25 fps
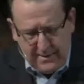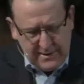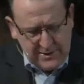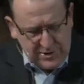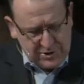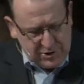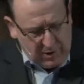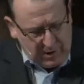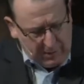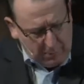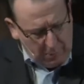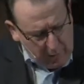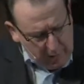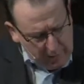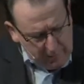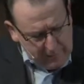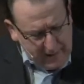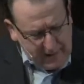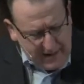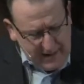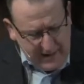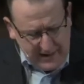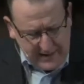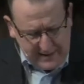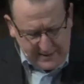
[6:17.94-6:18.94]
So I want to
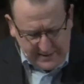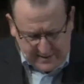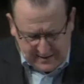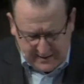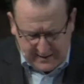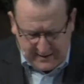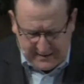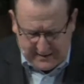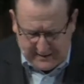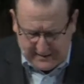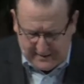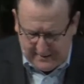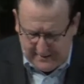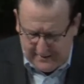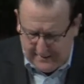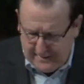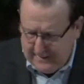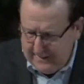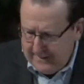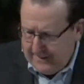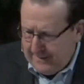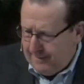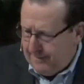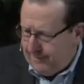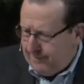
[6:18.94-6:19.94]
begin tonight
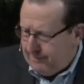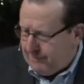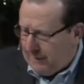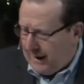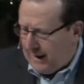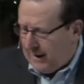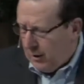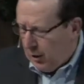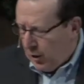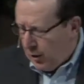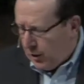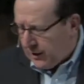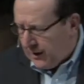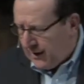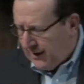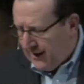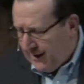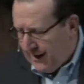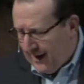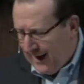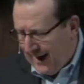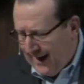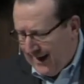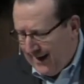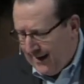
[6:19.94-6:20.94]
by
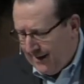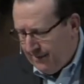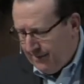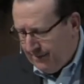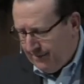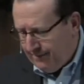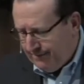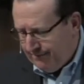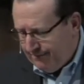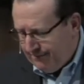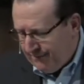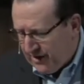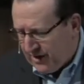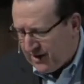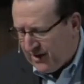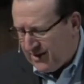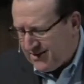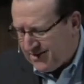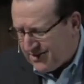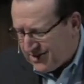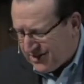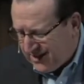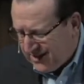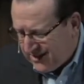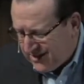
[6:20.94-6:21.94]
looking at the
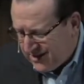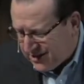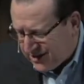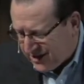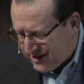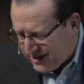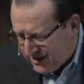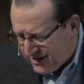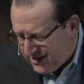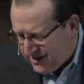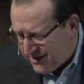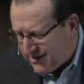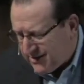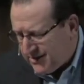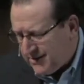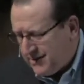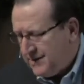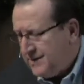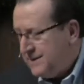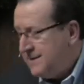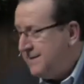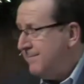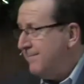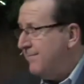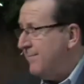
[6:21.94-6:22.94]
consensus
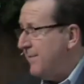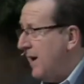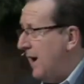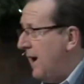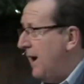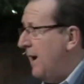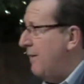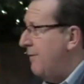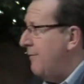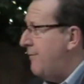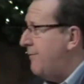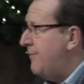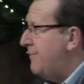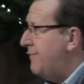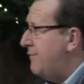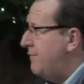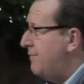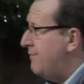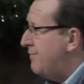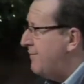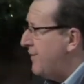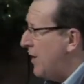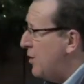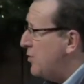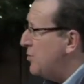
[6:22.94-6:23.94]
of
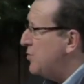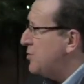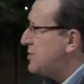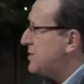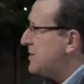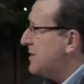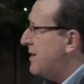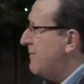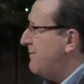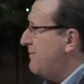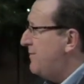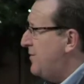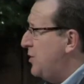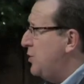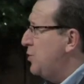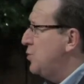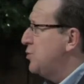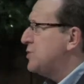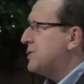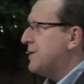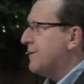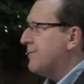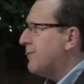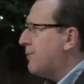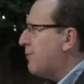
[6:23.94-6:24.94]
those
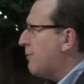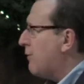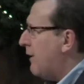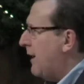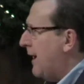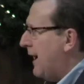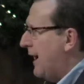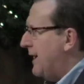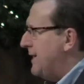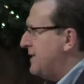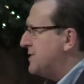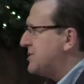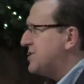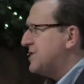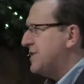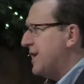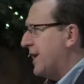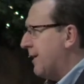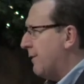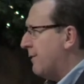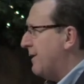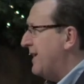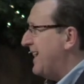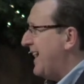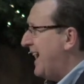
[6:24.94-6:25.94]
views of Christ that
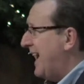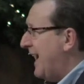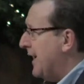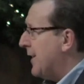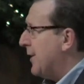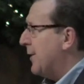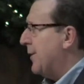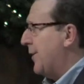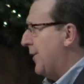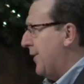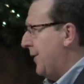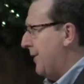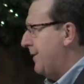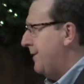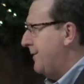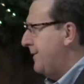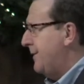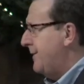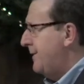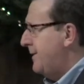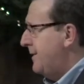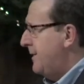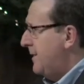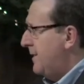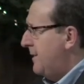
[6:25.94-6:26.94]
are in error,
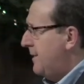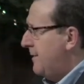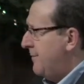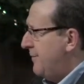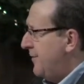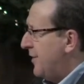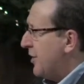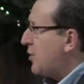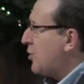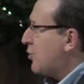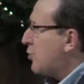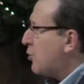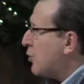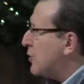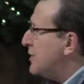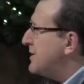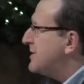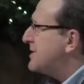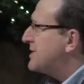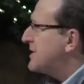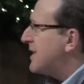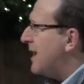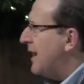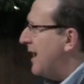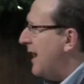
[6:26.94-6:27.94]
the
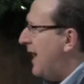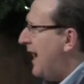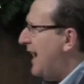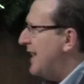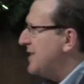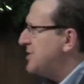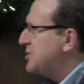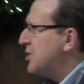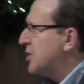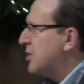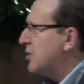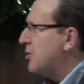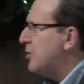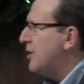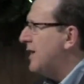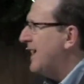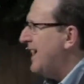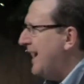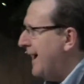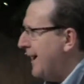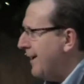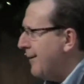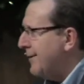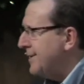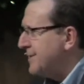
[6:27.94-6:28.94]
Christological
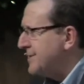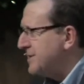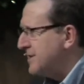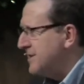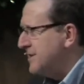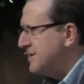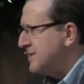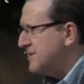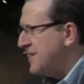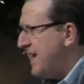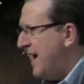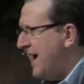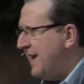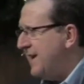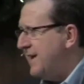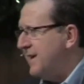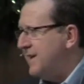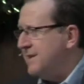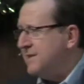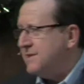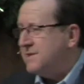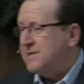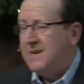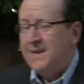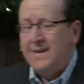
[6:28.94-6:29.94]
heresies, that
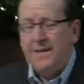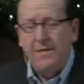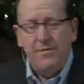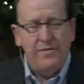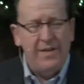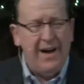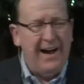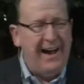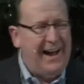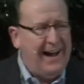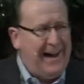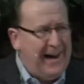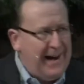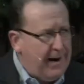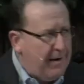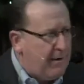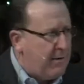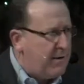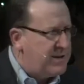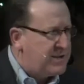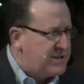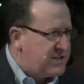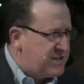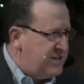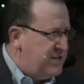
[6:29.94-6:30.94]
is, the
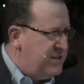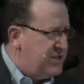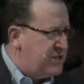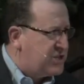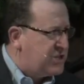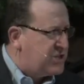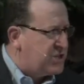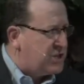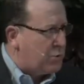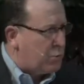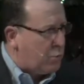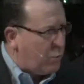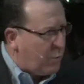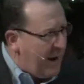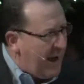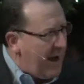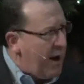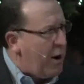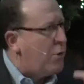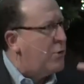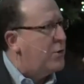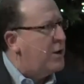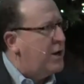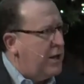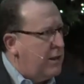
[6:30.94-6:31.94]
heresies
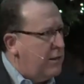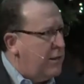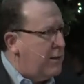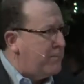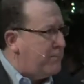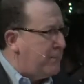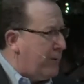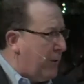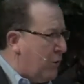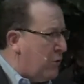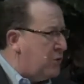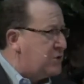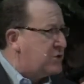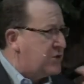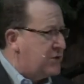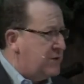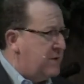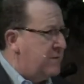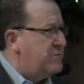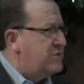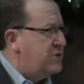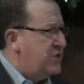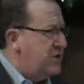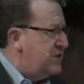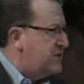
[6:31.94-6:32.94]
surrounding the person
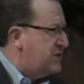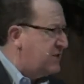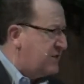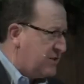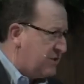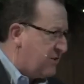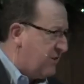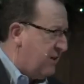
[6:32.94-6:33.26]
of Jesus